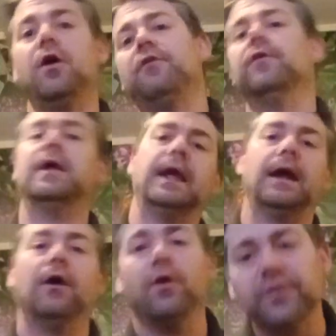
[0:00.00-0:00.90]
off,
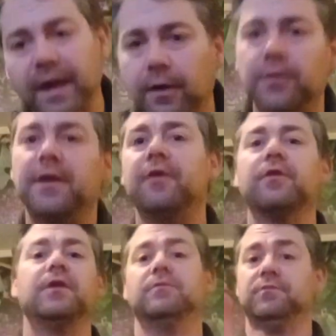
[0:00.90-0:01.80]
okay, all down and
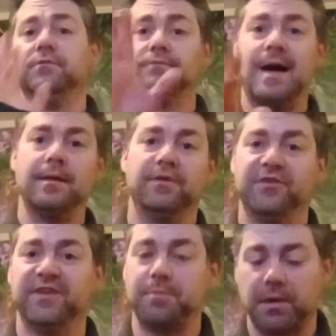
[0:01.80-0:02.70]
everything,
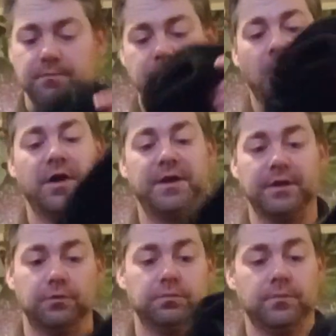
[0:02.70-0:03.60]
zip,
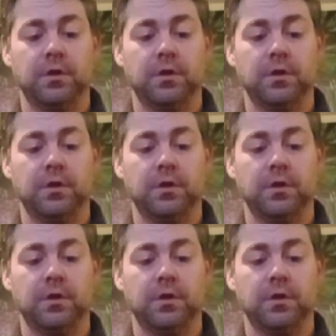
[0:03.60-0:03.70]
ideal.